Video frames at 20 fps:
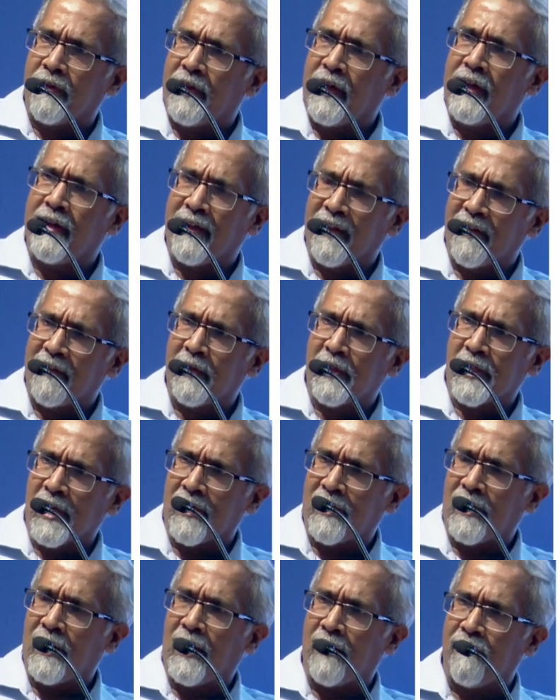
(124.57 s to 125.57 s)
three tests which
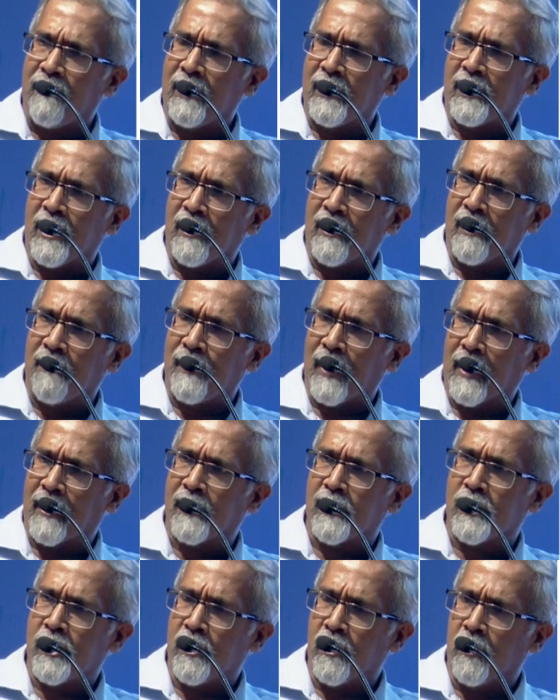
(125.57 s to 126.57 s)
I tell every general
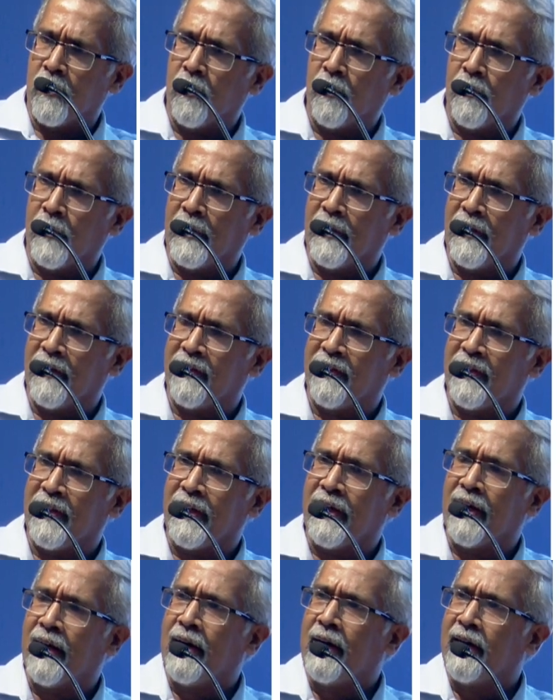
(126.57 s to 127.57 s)
practitioner do when they
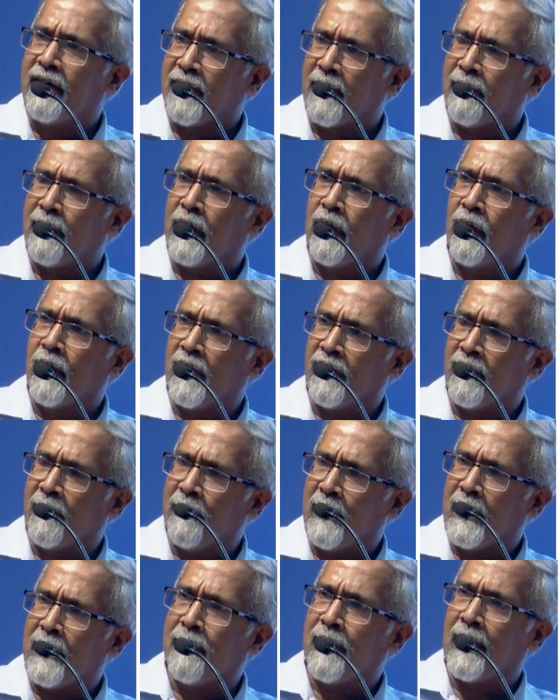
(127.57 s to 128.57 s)
see someone who has a
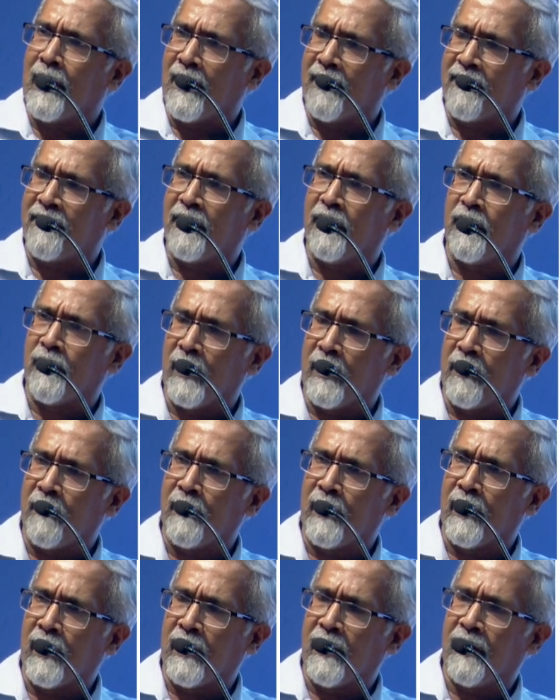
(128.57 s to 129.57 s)
BMI less than
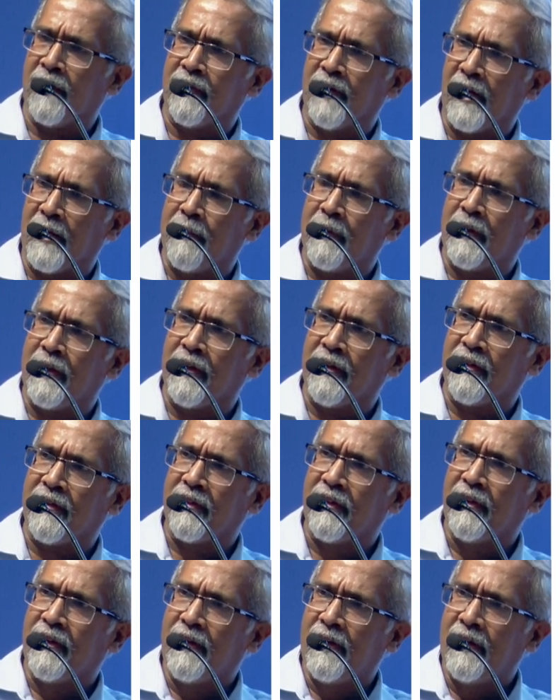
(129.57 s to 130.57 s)
21 and has diabetes:
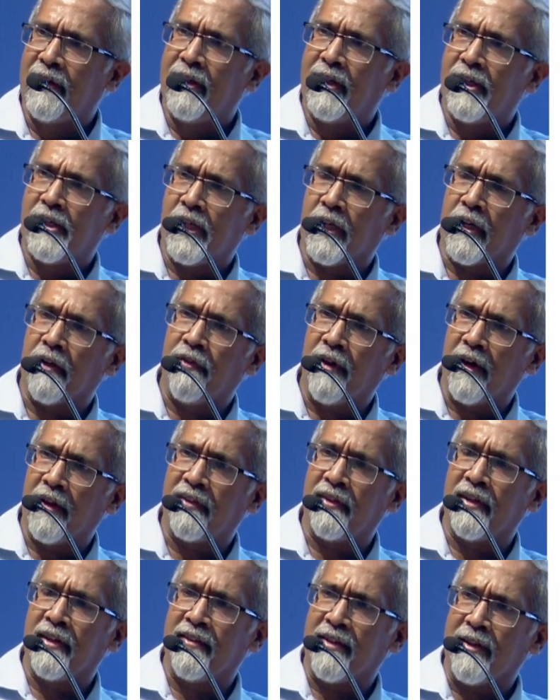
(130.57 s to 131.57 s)
check a
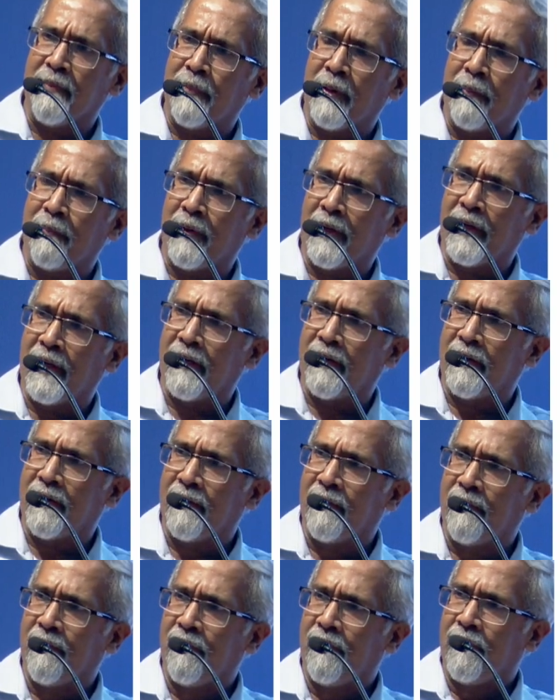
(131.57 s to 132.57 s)
fasting C-peptide,
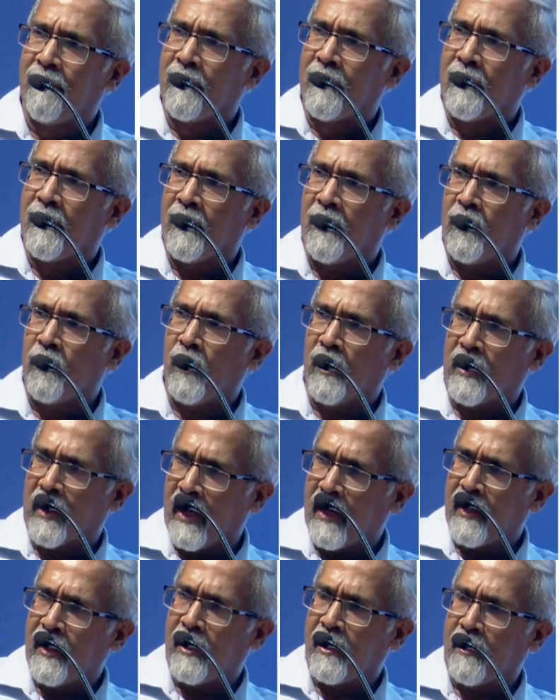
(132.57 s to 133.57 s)
do a
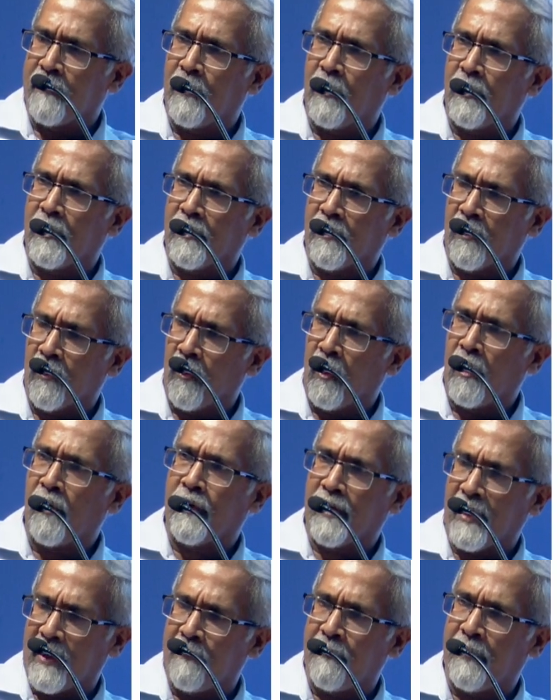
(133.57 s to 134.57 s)
GAD antibody to rule
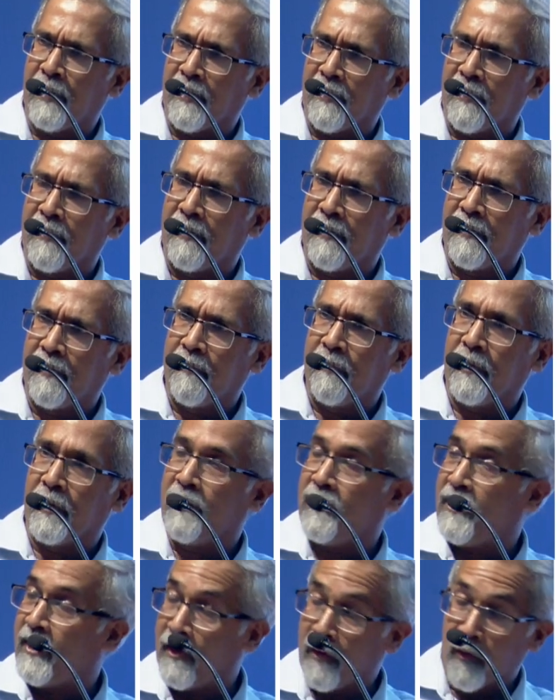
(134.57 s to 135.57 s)
out type 1,
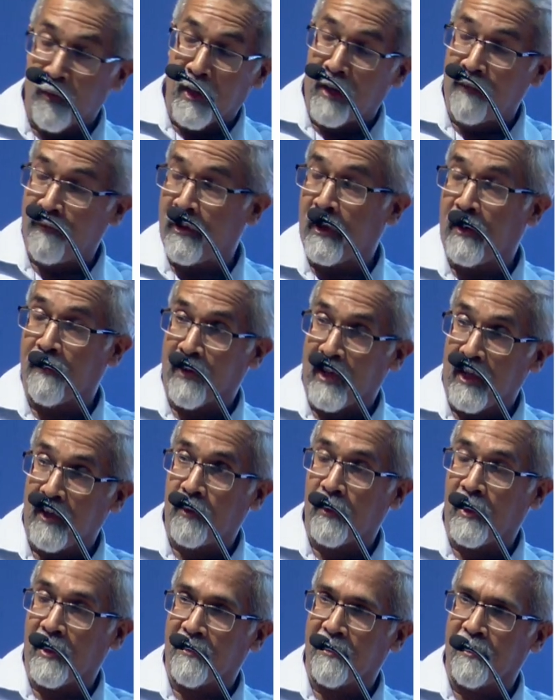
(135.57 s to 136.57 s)
because they don't have to have
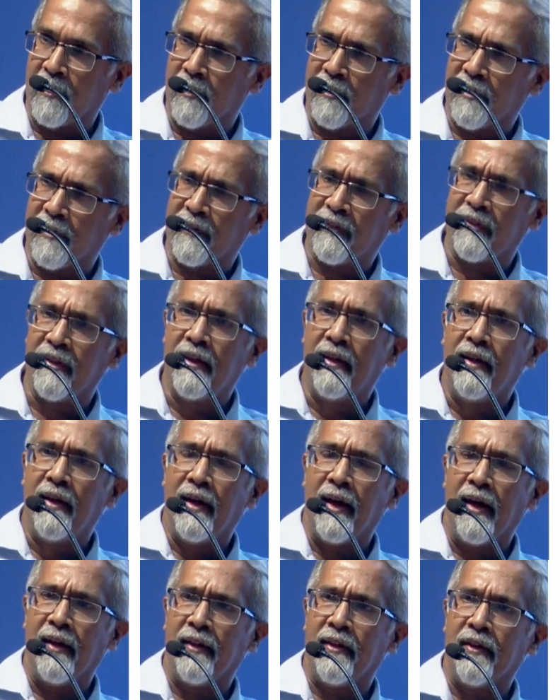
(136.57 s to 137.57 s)
ketoacidosis,
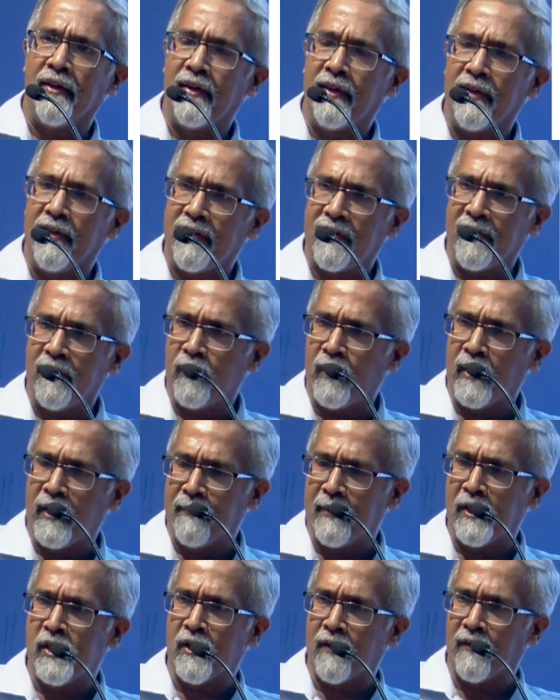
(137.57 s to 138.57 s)
and third is do an
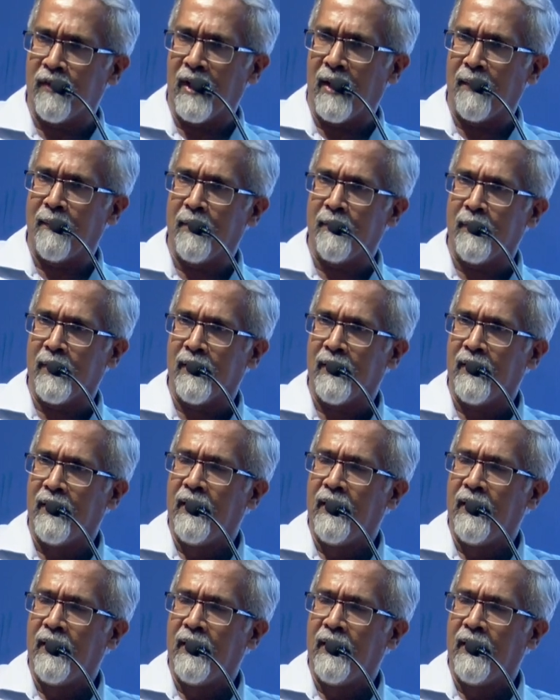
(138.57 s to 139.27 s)
imaging of the abdomen.